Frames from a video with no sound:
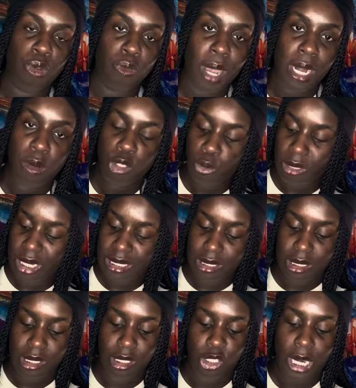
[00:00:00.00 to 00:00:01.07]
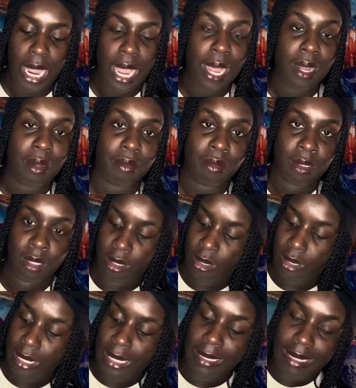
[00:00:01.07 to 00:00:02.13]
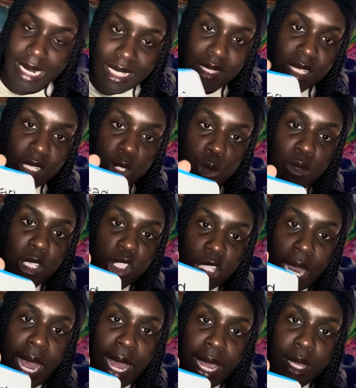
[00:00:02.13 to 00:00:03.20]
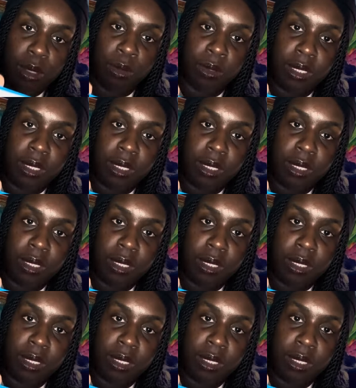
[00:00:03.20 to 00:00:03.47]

Why don't you listen to the child? Listen to the child.